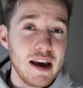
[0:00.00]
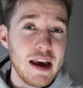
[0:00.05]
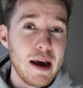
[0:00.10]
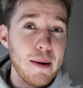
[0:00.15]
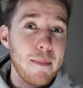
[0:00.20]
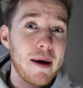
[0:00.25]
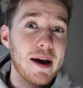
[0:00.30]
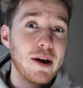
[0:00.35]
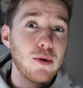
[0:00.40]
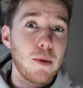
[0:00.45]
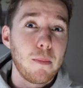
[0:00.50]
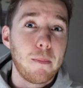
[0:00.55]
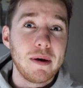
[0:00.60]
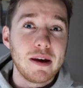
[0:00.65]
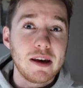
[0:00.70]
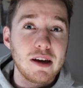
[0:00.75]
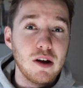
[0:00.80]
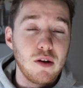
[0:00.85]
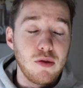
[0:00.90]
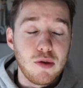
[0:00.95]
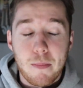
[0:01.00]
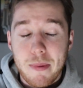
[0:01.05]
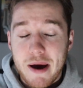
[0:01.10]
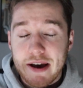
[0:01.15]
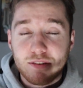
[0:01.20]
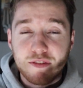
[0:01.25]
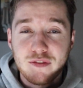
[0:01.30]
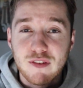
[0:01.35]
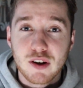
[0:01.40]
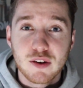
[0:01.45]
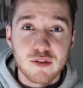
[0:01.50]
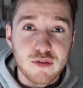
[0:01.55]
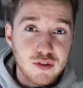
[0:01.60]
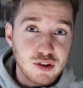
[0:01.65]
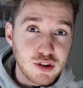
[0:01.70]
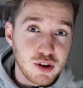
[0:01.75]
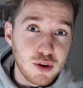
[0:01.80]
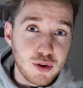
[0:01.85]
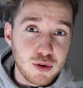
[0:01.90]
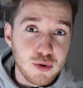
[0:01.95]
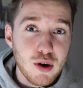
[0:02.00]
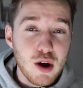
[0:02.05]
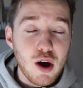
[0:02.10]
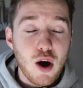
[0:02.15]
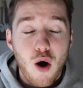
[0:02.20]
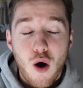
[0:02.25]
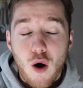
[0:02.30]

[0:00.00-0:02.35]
It may not be the best fund for you.